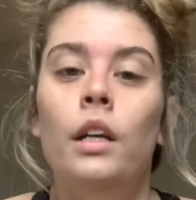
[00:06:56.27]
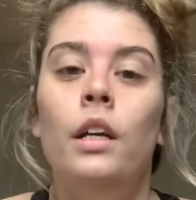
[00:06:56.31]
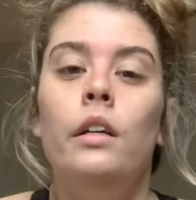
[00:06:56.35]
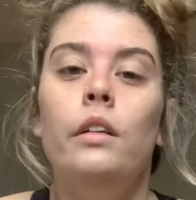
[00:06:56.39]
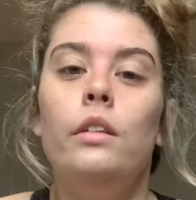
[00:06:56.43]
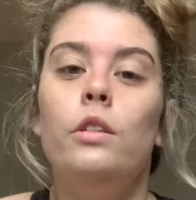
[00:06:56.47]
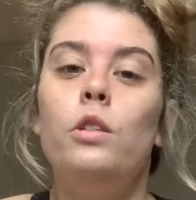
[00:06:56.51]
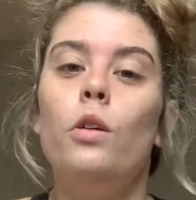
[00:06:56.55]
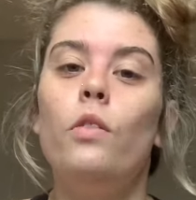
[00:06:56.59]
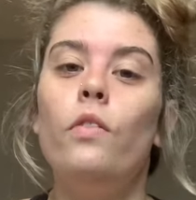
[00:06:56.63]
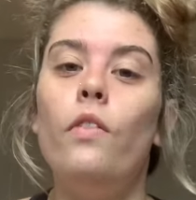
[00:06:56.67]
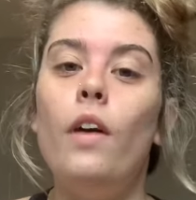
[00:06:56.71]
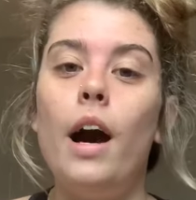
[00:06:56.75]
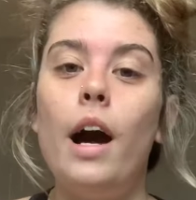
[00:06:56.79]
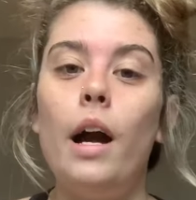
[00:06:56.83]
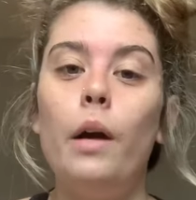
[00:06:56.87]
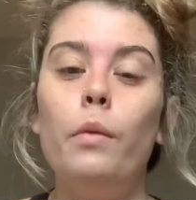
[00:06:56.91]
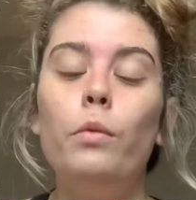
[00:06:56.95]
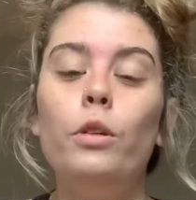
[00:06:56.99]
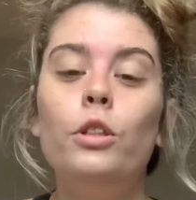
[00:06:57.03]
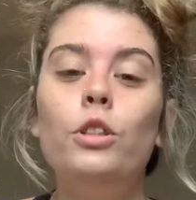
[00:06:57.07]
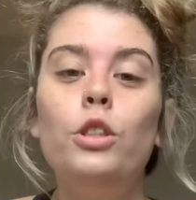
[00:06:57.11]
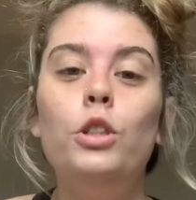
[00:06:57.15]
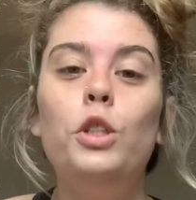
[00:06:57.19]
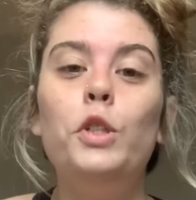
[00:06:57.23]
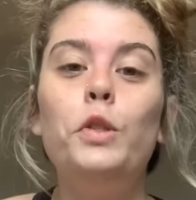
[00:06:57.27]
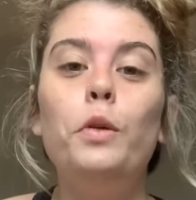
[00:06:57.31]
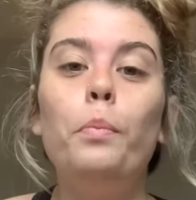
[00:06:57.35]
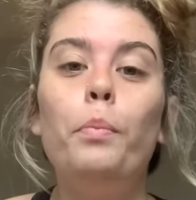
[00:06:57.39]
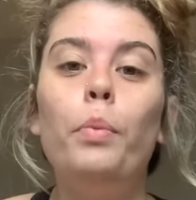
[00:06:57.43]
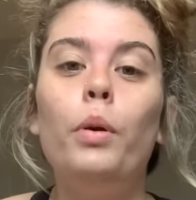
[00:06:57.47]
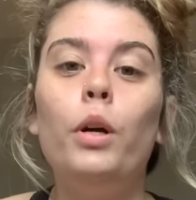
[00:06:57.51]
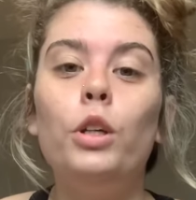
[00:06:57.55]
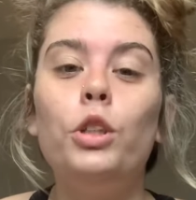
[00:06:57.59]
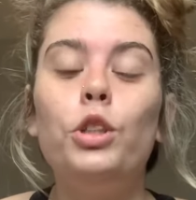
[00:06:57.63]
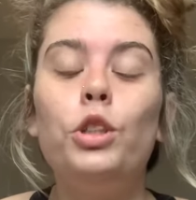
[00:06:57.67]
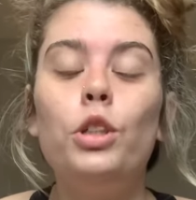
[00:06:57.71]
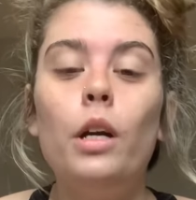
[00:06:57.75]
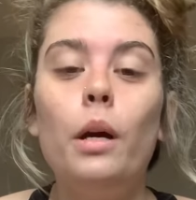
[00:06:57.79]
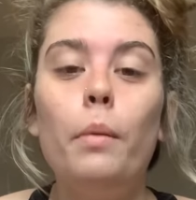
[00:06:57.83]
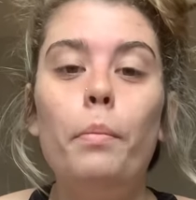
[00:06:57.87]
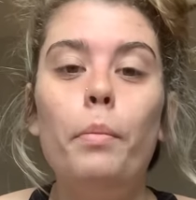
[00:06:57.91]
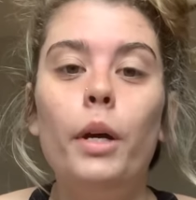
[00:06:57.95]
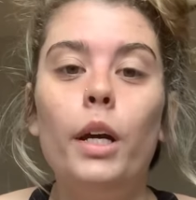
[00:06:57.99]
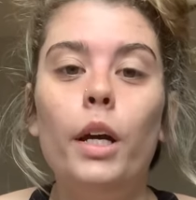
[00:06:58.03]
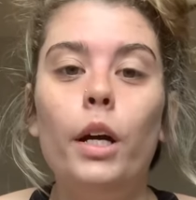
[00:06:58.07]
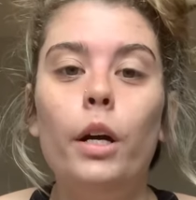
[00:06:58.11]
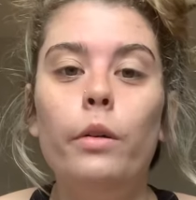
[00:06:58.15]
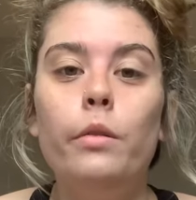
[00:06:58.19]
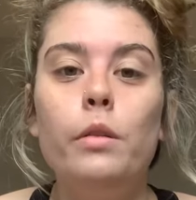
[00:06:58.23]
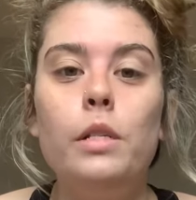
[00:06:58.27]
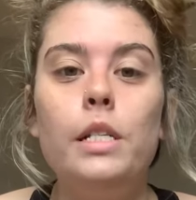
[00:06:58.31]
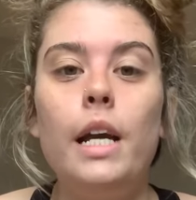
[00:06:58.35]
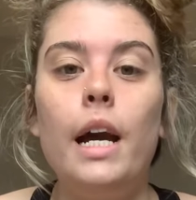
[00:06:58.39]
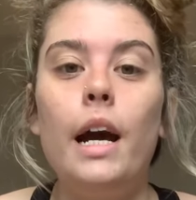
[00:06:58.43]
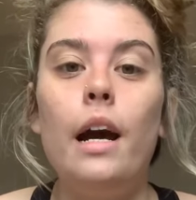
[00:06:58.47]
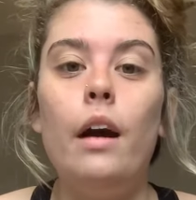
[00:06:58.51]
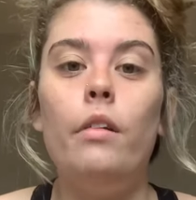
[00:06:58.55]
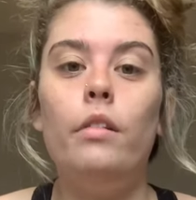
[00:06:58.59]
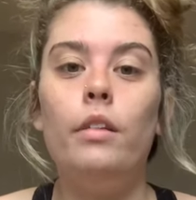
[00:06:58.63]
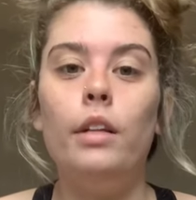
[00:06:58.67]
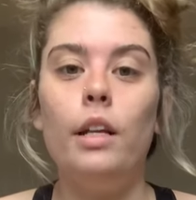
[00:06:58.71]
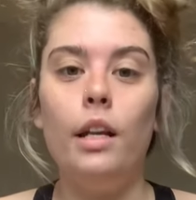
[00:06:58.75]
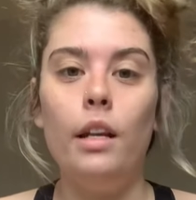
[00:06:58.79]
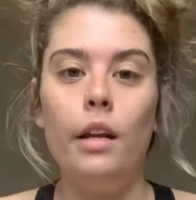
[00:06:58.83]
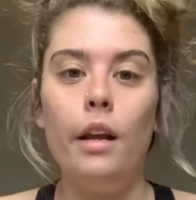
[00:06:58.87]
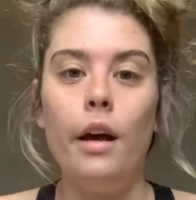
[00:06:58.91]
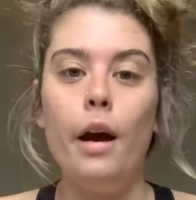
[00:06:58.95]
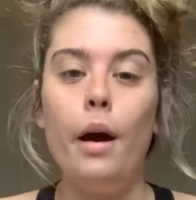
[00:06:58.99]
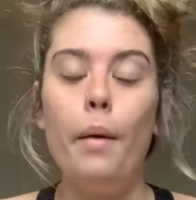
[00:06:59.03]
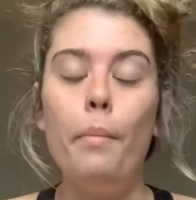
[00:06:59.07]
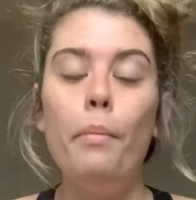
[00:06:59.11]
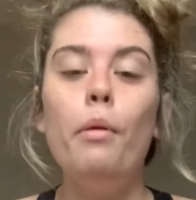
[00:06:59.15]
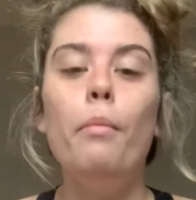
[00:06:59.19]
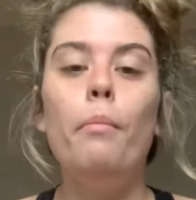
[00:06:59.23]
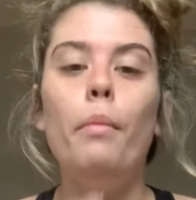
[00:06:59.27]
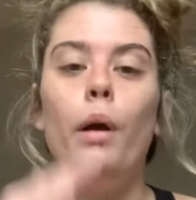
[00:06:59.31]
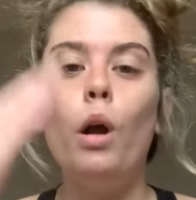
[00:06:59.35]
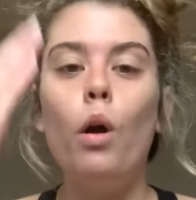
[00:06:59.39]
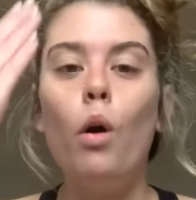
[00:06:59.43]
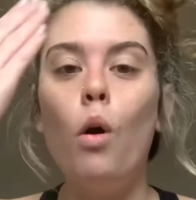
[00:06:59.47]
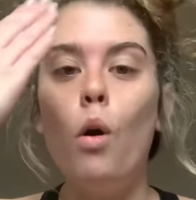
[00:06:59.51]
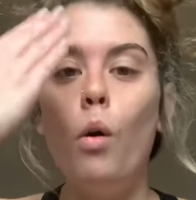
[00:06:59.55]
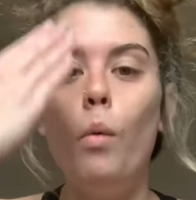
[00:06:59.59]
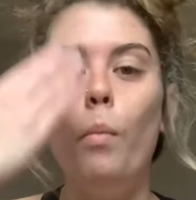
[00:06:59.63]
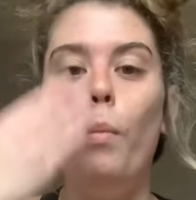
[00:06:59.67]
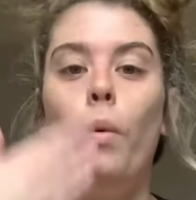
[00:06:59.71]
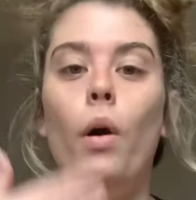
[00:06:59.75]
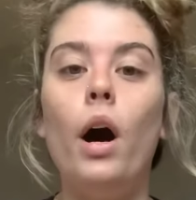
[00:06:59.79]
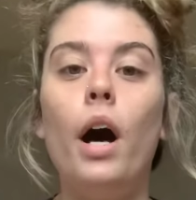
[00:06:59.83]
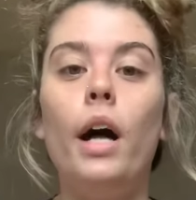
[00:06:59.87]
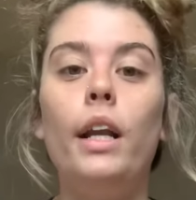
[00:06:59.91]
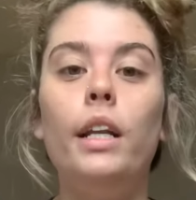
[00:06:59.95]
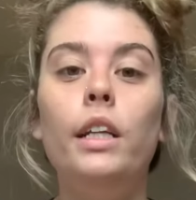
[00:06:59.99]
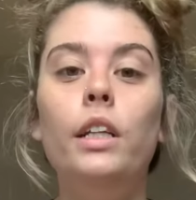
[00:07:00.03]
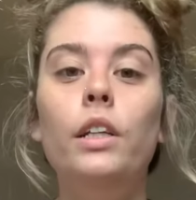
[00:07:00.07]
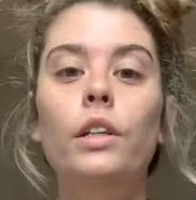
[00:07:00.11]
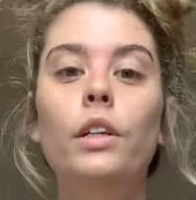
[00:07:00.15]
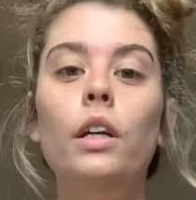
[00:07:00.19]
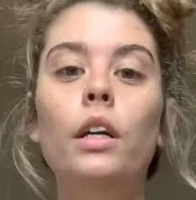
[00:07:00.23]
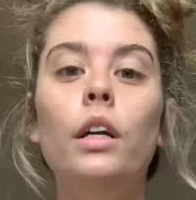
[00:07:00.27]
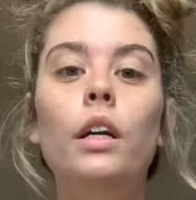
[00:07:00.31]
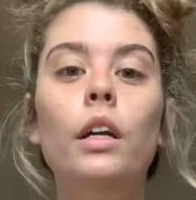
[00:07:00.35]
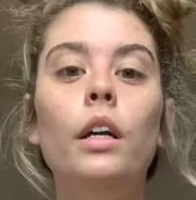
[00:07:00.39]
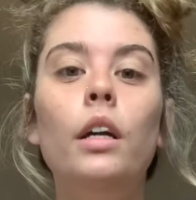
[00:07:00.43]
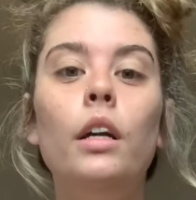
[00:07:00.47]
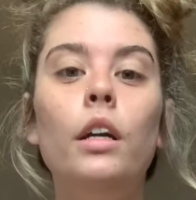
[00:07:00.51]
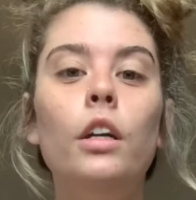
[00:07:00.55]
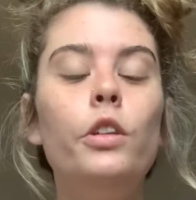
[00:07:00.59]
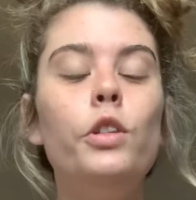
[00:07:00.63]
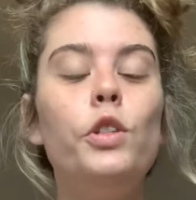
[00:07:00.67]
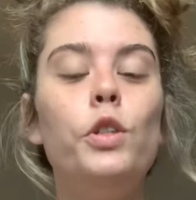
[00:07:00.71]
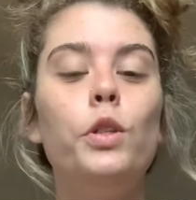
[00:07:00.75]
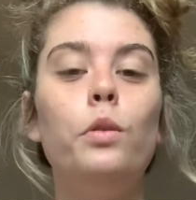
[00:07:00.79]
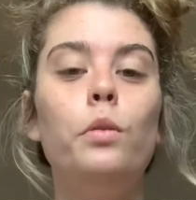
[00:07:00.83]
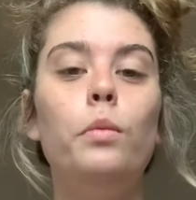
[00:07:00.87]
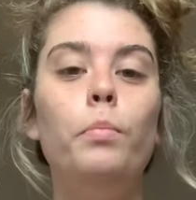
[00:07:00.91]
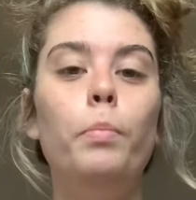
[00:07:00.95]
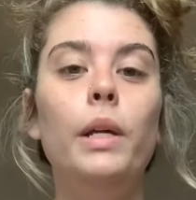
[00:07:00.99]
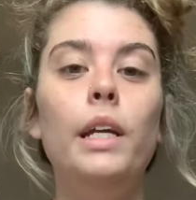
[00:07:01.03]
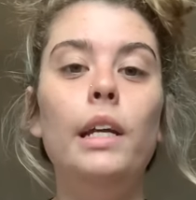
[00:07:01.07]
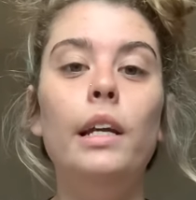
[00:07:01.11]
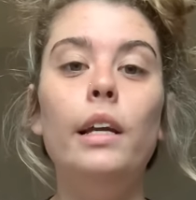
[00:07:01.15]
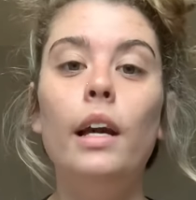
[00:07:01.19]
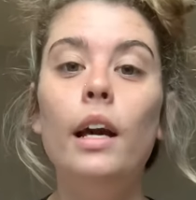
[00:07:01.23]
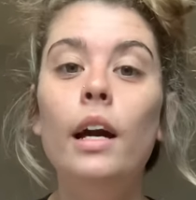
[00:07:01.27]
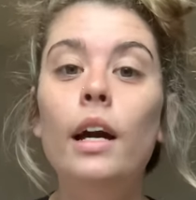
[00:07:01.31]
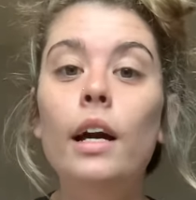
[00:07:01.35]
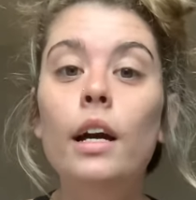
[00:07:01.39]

So if I were to do a push-up and go down and up, my whole body should be